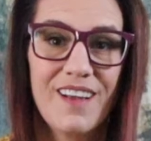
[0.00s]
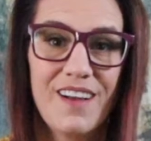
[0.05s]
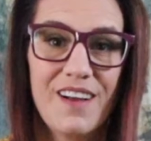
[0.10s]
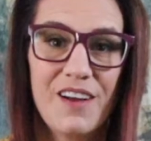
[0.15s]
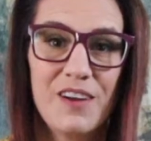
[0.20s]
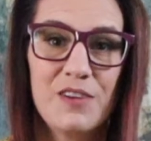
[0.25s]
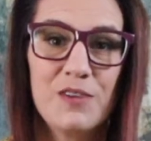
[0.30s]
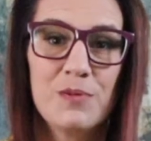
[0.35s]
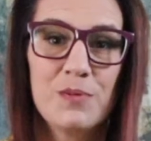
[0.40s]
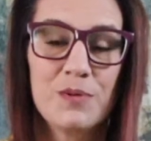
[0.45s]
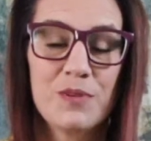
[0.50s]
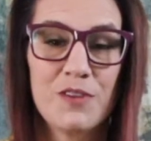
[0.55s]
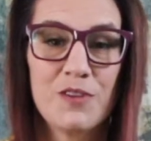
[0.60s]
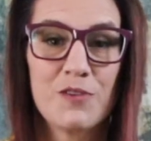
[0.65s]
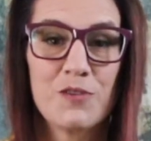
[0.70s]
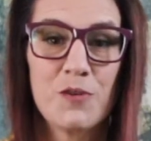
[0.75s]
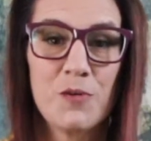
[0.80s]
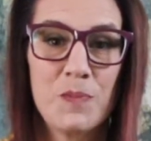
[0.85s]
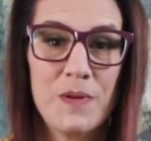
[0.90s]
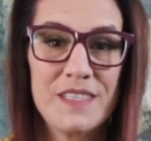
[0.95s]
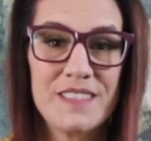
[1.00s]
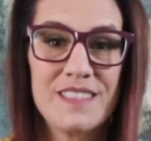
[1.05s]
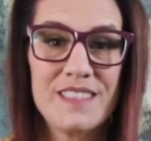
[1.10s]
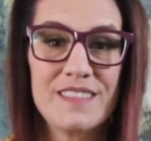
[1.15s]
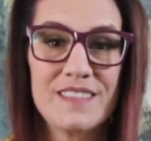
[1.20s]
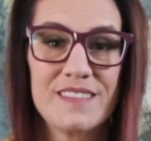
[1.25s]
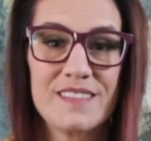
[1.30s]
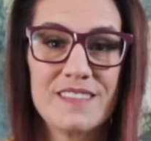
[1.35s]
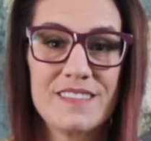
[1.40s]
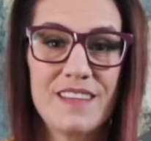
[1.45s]
Are you a local
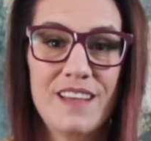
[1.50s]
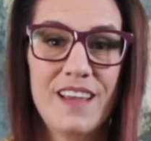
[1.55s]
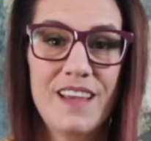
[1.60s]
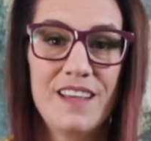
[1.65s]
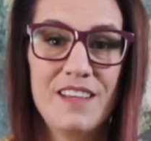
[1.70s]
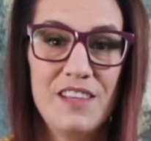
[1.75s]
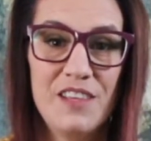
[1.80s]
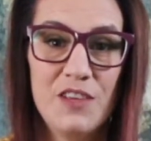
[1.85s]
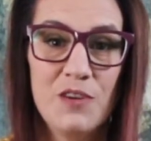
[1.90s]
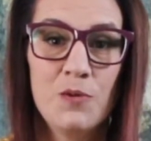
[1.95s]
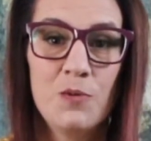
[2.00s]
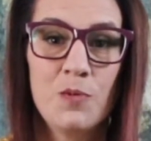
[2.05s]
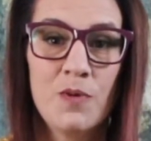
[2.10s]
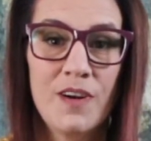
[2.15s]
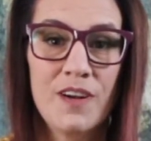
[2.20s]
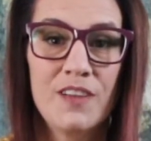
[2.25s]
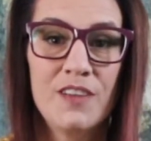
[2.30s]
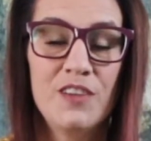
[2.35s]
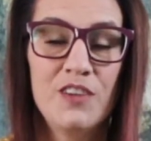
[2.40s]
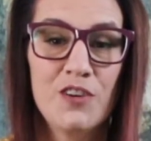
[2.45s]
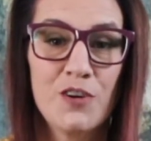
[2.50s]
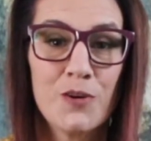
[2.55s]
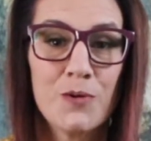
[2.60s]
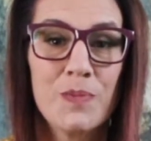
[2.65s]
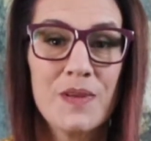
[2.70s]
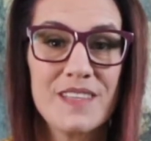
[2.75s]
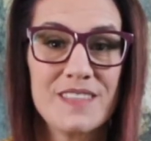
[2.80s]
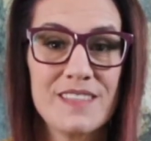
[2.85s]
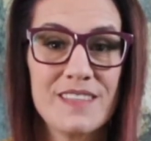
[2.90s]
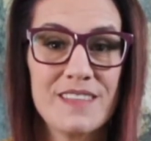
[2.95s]
business and you want your
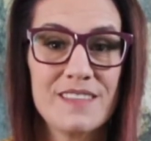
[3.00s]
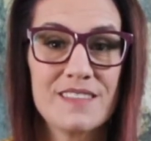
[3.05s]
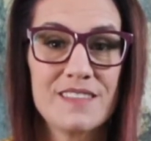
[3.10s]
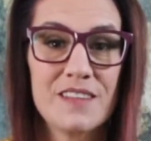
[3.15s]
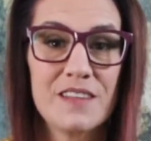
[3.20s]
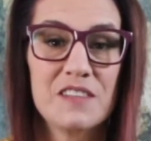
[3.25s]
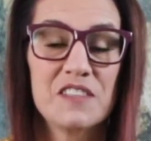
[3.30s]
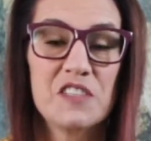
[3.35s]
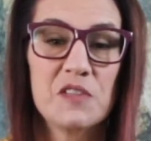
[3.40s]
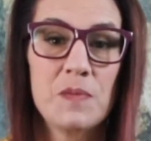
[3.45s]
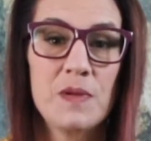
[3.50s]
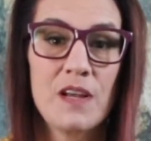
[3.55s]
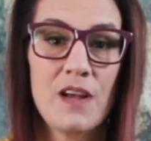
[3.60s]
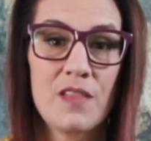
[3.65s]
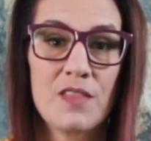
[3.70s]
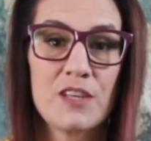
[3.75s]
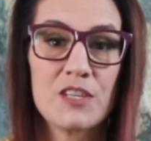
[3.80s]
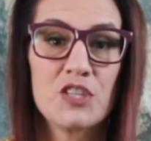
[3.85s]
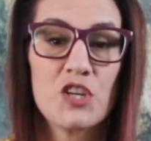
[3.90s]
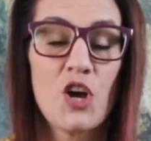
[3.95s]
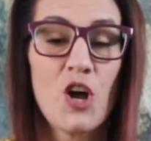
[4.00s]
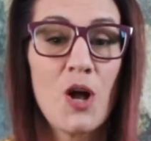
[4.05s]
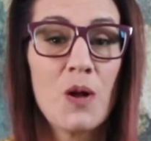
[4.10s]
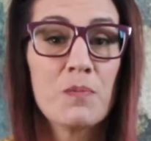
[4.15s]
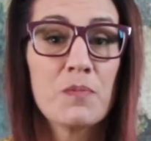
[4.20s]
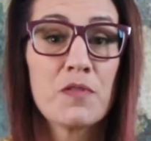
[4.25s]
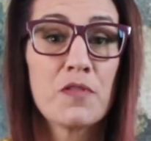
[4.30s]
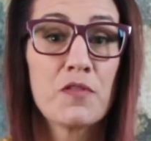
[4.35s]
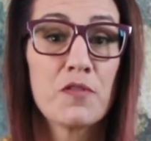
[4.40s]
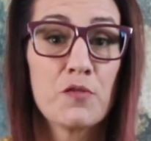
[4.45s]
business to be on the
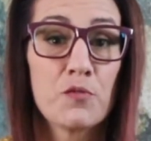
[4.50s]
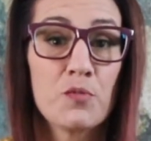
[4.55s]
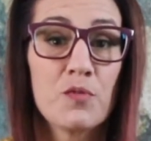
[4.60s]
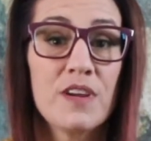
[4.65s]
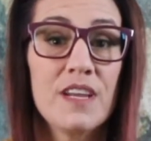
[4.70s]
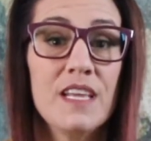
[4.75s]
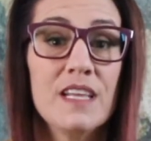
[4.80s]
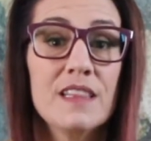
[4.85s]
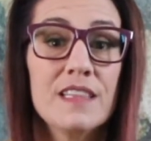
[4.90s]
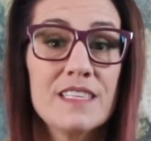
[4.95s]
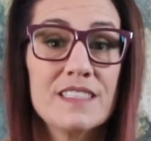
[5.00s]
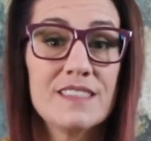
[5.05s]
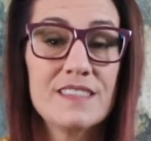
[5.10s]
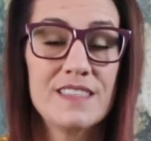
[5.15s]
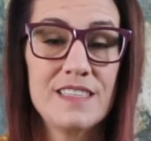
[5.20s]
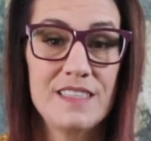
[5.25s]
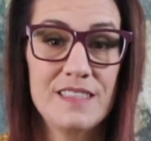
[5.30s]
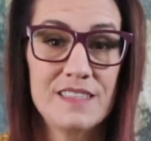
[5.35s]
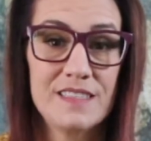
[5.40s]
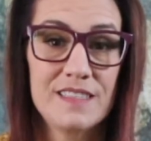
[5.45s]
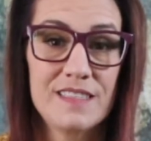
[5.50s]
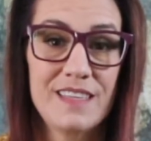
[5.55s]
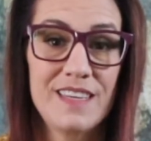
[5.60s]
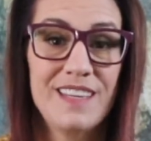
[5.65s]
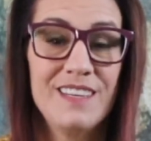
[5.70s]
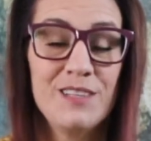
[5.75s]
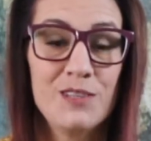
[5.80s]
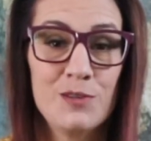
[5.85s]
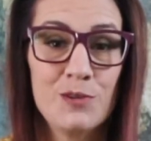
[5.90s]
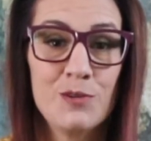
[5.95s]
top 3 listings
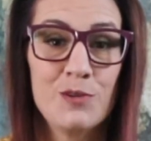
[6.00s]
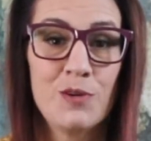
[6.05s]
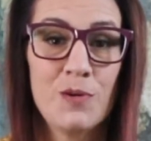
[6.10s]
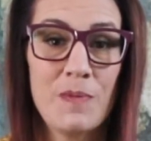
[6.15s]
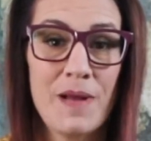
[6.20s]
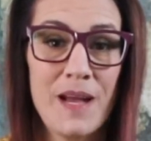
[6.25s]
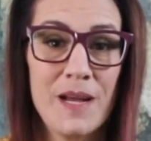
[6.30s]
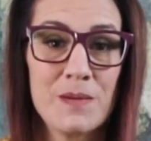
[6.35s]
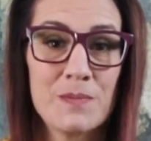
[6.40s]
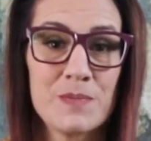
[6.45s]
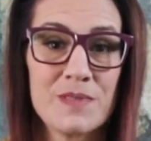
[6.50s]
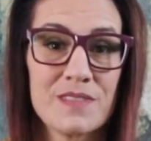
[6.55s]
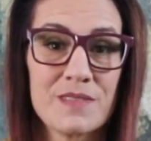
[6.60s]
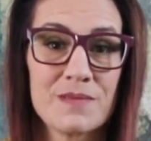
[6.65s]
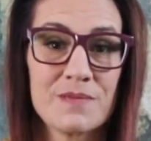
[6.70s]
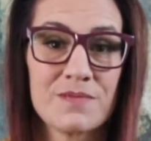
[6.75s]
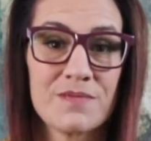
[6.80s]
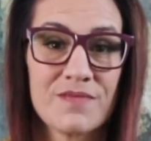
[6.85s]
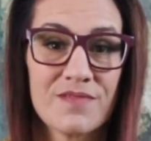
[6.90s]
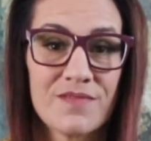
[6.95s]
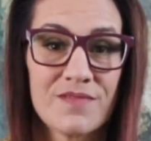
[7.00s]
in Google Maps?